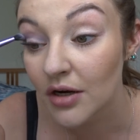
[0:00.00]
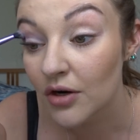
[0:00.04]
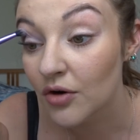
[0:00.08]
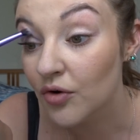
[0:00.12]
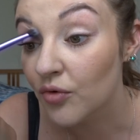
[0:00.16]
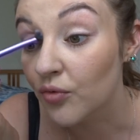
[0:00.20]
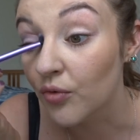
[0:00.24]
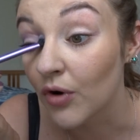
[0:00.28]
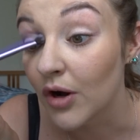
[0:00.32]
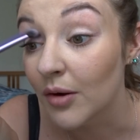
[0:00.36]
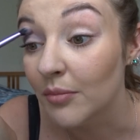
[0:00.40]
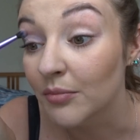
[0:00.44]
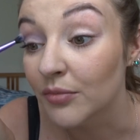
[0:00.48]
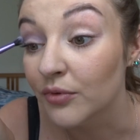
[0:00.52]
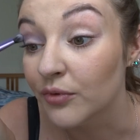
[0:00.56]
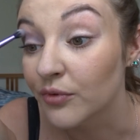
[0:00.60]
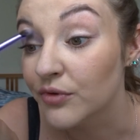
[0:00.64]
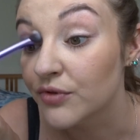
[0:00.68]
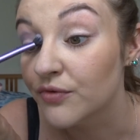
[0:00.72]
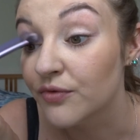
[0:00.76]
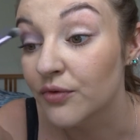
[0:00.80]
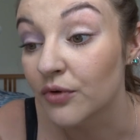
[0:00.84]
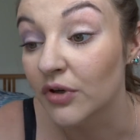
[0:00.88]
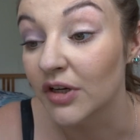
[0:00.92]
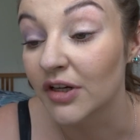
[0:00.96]

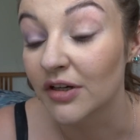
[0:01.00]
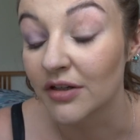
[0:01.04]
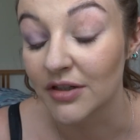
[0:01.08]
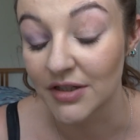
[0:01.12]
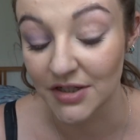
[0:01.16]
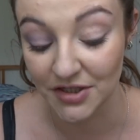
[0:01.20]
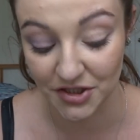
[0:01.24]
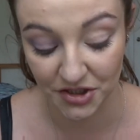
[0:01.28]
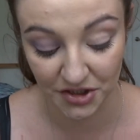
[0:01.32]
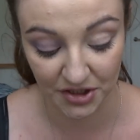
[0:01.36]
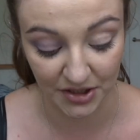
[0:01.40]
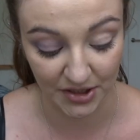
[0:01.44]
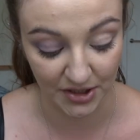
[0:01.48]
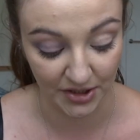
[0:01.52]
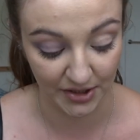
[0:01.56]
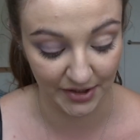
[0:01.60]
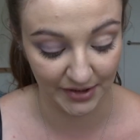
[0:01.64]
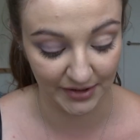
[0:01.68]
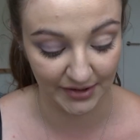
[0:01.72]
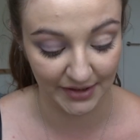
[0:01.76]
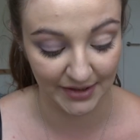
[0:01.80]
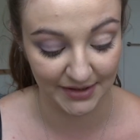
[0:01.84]
crumbles falling on your cheek,